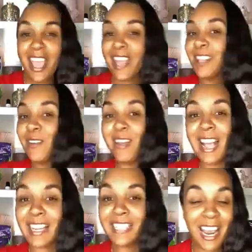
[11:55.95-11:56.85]
and then we
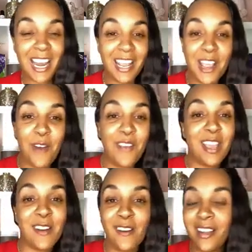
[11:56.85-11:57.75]
got JD over
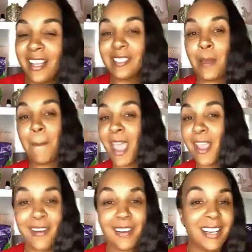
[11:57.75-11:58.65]
here on his, and
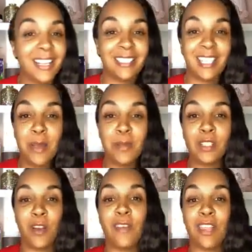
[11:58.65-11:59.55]
Mayor and his team is
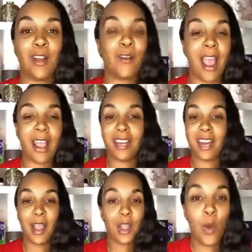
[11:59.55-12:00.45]
over there cracking,
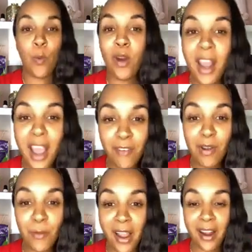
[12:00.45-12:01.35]
like, we're
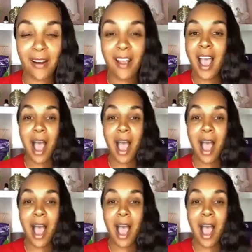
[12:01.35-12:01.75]
everywhere.